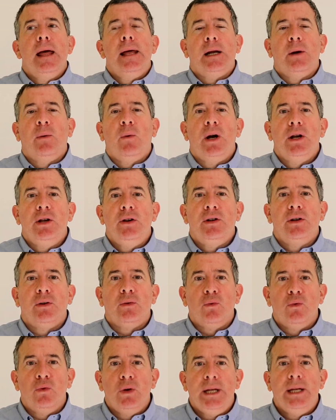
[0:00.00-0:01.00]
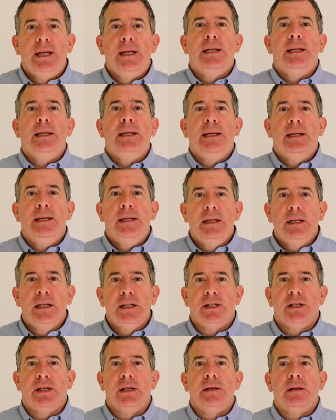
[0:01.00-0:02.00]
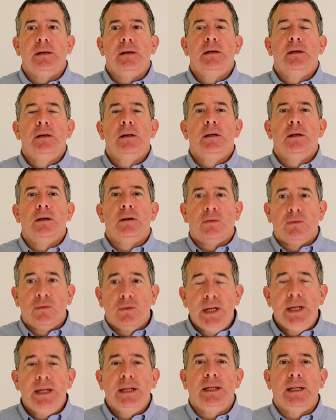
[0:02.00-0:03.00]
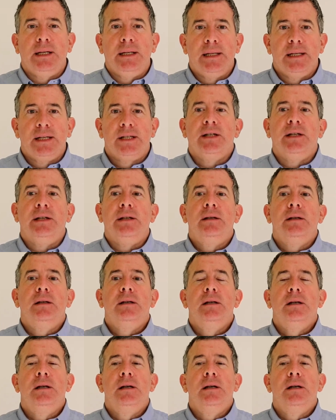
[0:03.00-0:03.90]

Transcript: And I want you to really listen. Really listen.